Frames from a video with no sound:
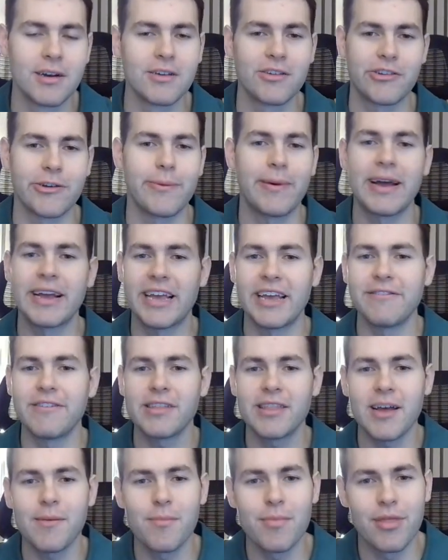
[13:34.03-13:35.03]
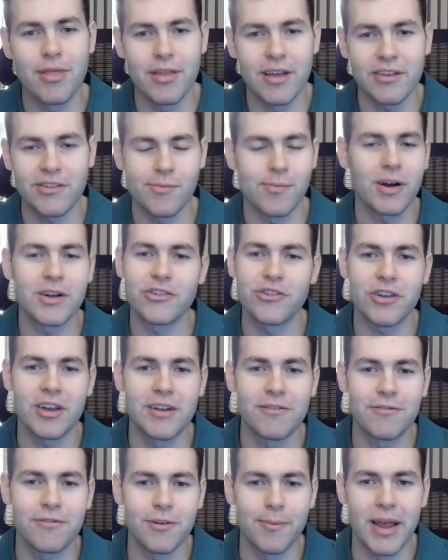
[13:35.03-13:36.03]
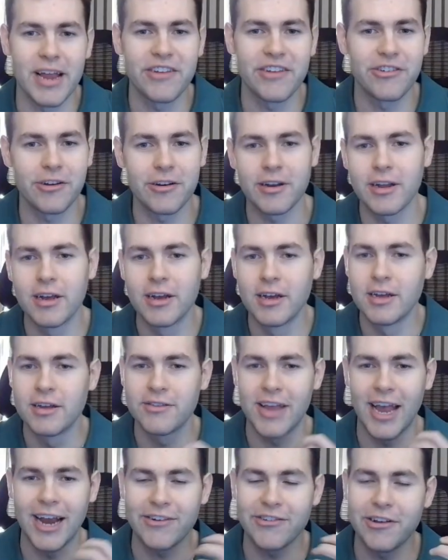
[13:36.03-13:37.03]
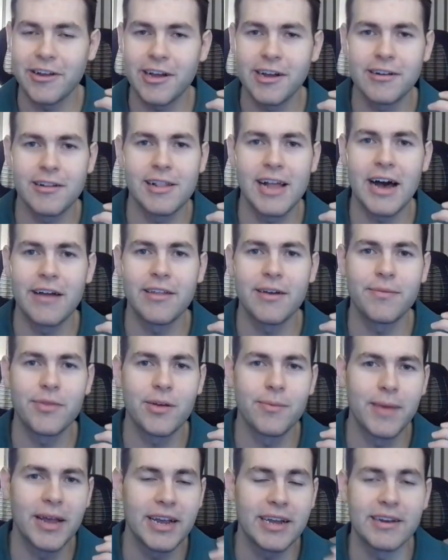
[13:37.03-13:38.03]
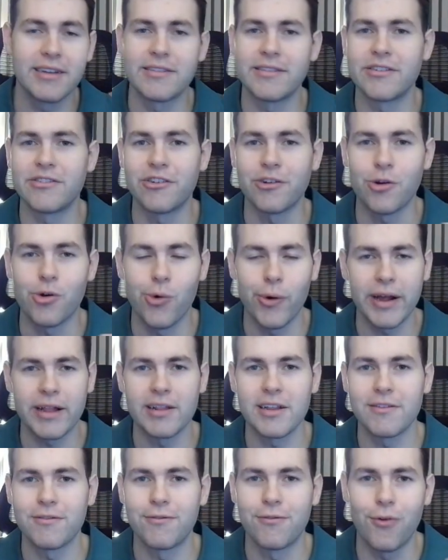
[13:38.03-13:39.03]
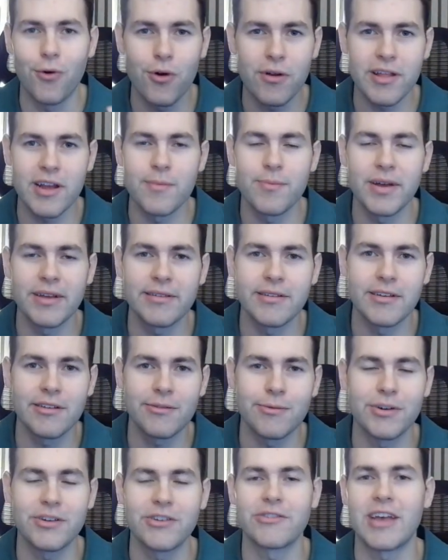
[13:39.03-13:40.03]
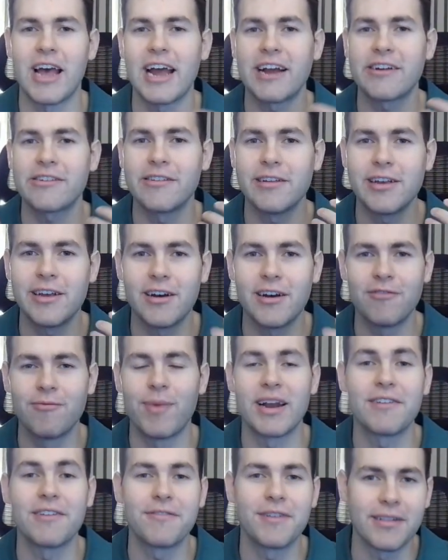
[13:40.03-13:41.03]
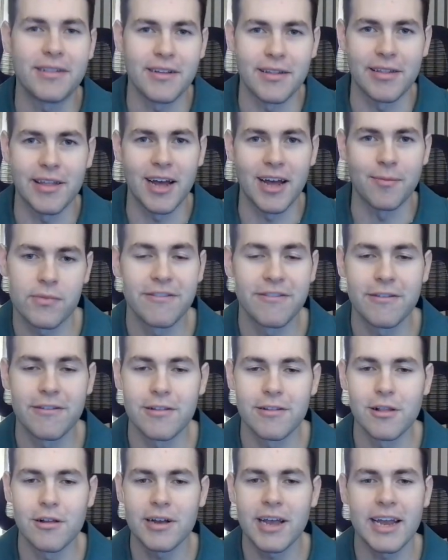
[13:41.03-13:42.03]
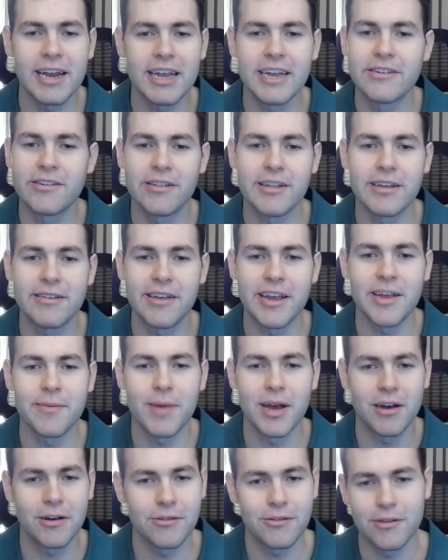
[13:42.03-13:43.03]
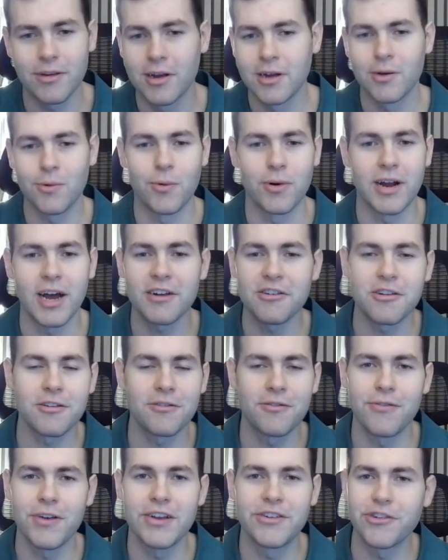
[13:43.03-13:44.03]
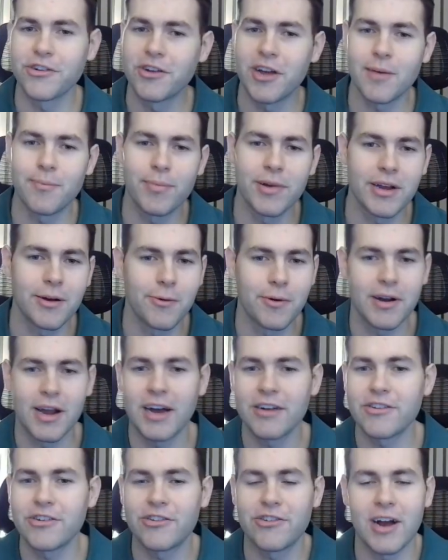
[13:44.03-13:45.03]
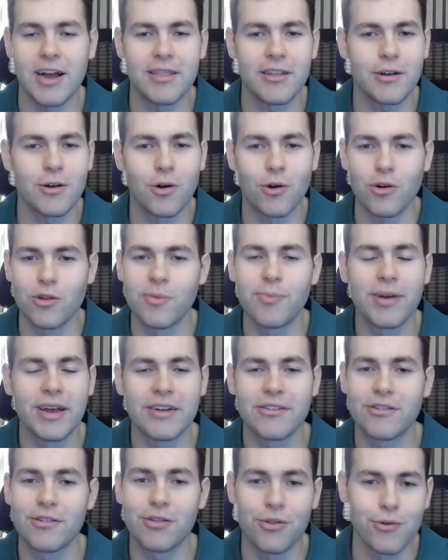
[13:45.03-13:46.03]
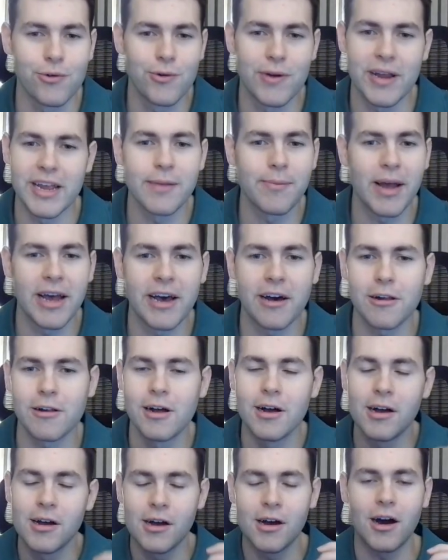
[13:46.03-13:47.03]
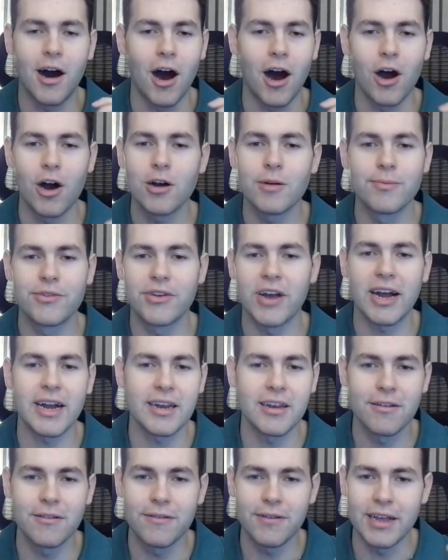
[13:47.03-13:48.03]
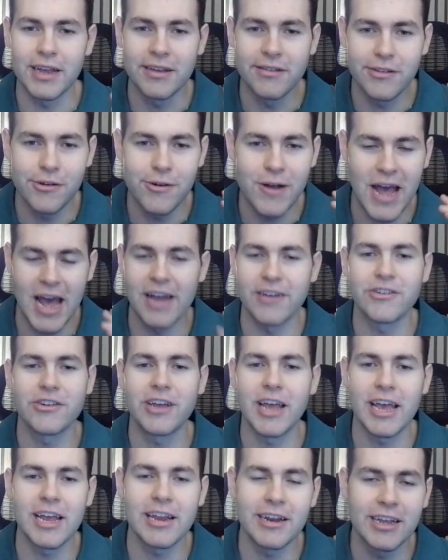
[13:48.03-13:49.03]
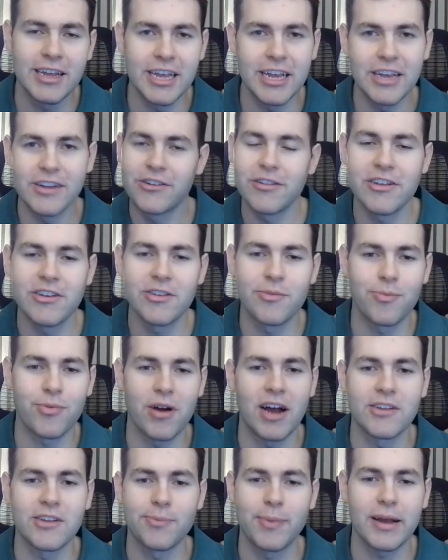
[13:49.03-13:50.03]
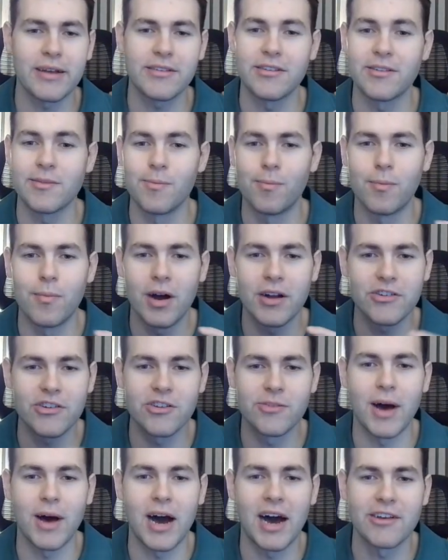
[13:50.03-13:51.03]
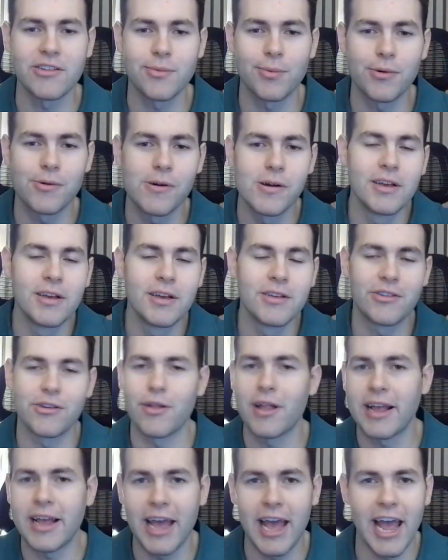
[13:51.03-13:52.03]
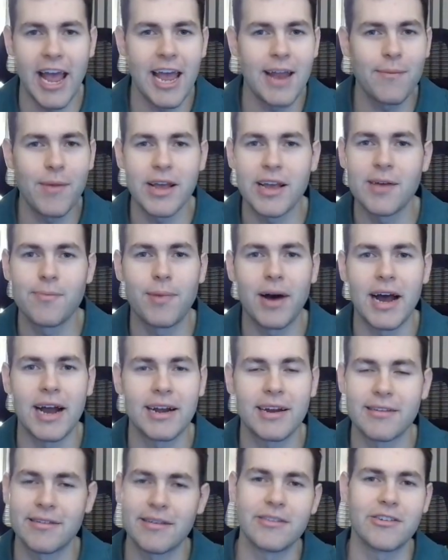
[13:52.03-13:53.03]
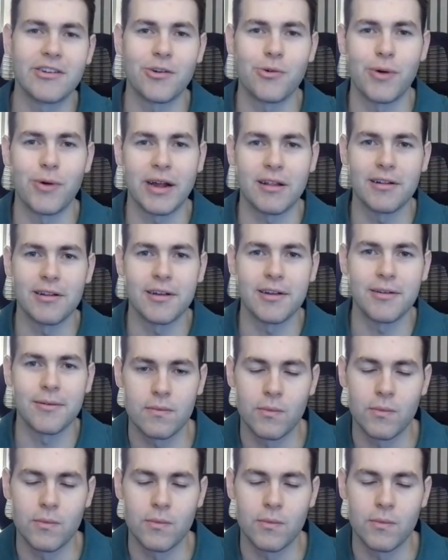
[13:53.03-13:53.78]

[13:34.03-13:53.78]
So by giving them this much information, it's actually going to allow them to make a decision quickly for their business, which is actually of benefit to them. And if you look at each of these emails, we're not just feature dumping, we're not just trying to cold pitch through email. Our objective is to educate each of these prospects as much as possible so they can make a buying decision quickly.